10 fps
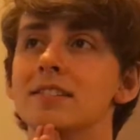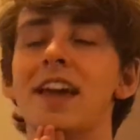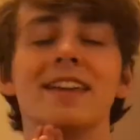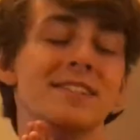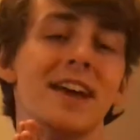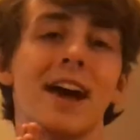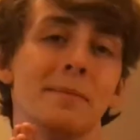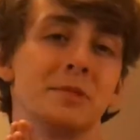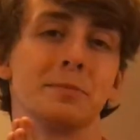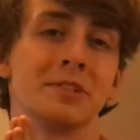10
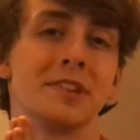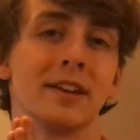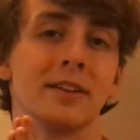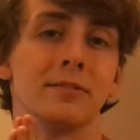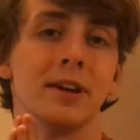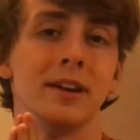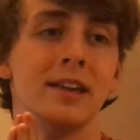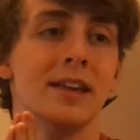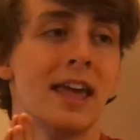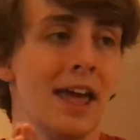times per second, right?
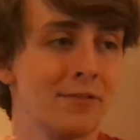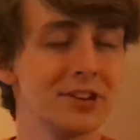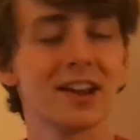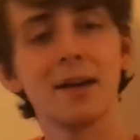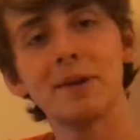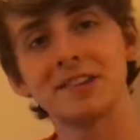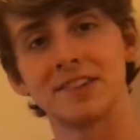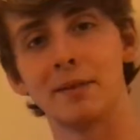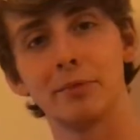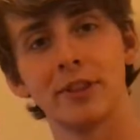Every time I
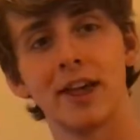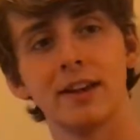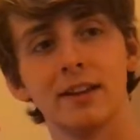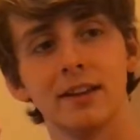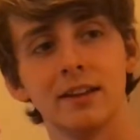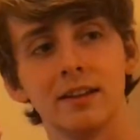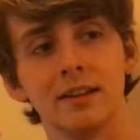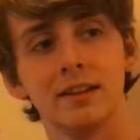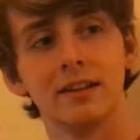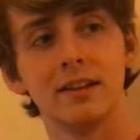sample that,
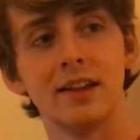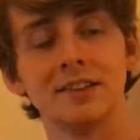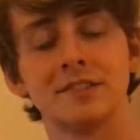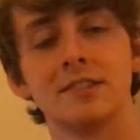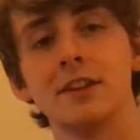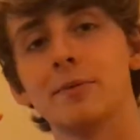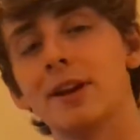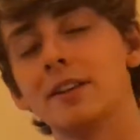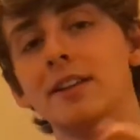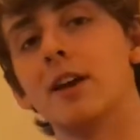it's
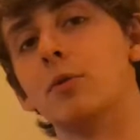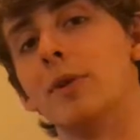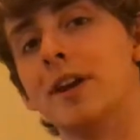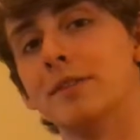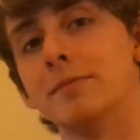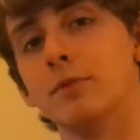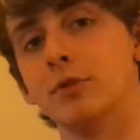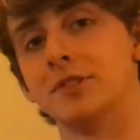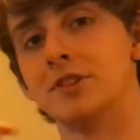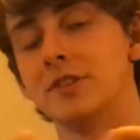theoretically a random
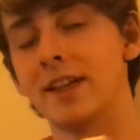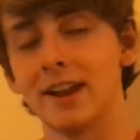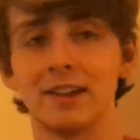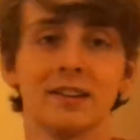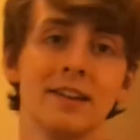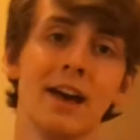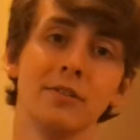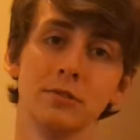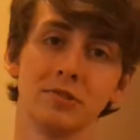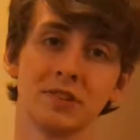voltage that I can
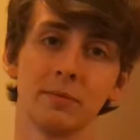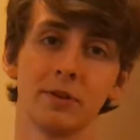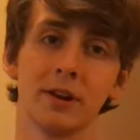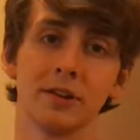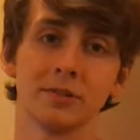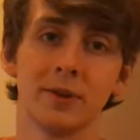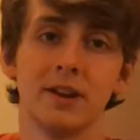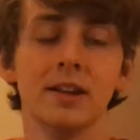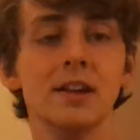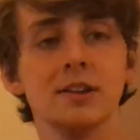now use somewhere else, right?
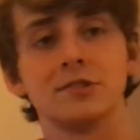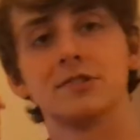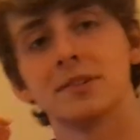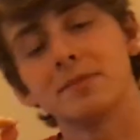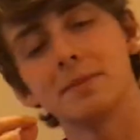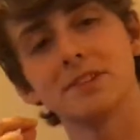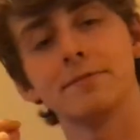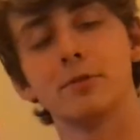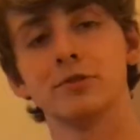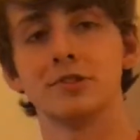So sometimes
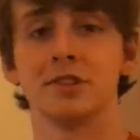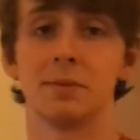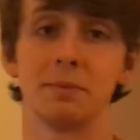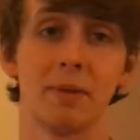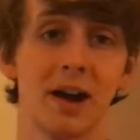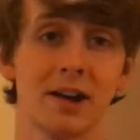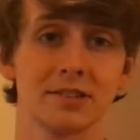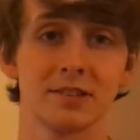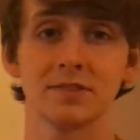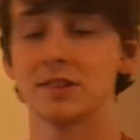that voltage is going to be positive,